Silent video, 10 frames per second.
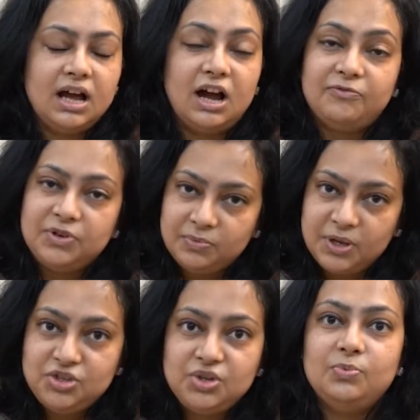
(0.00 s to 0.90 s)
after
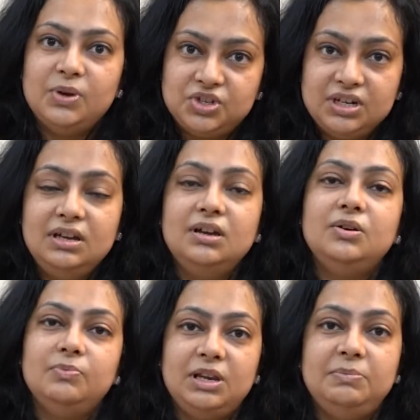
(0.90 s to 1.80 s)
which your vision
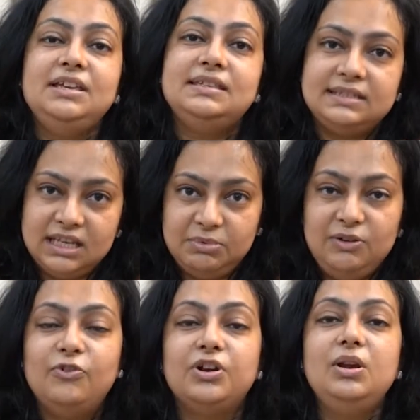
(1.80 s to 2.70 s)
will be
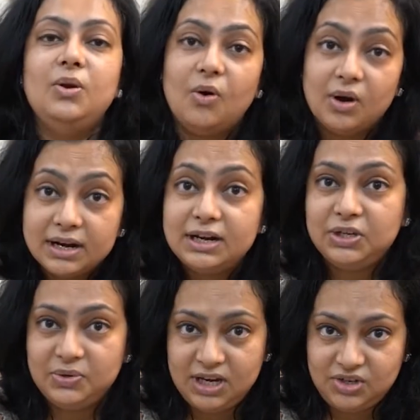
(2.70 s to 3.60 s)
stable for a longer
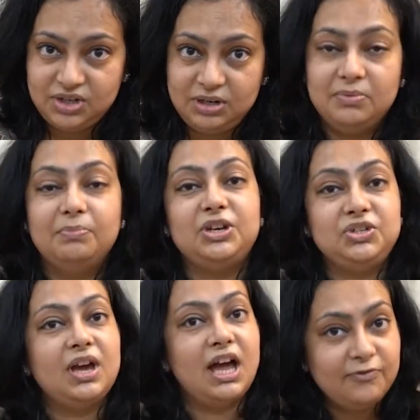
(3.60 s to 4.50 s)
duration. But
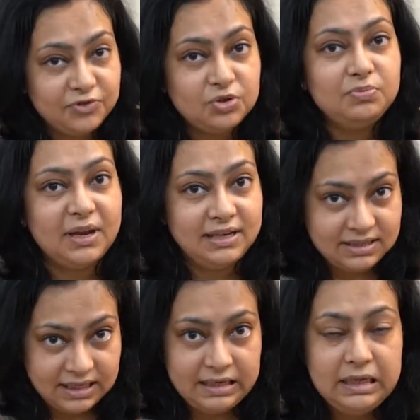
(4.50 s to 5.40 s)
you have to
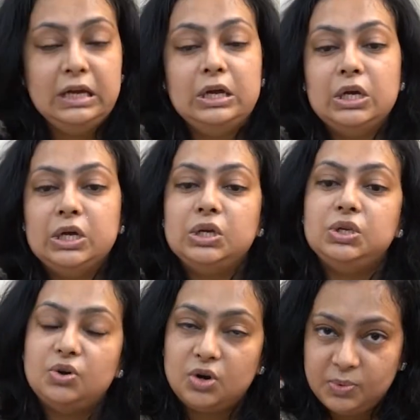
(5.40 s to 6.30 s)
maintain
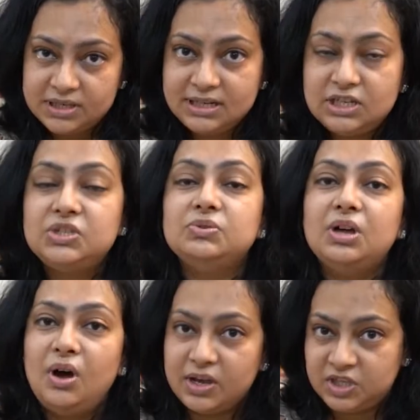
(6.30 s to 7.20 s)
your visits to
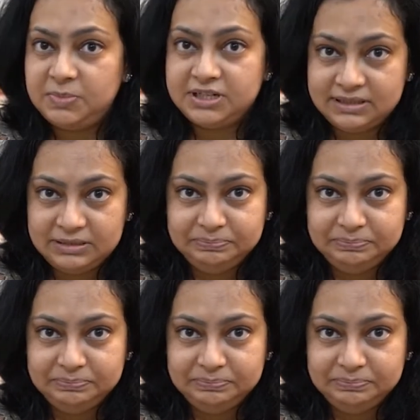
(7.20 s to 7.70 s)
the hospital.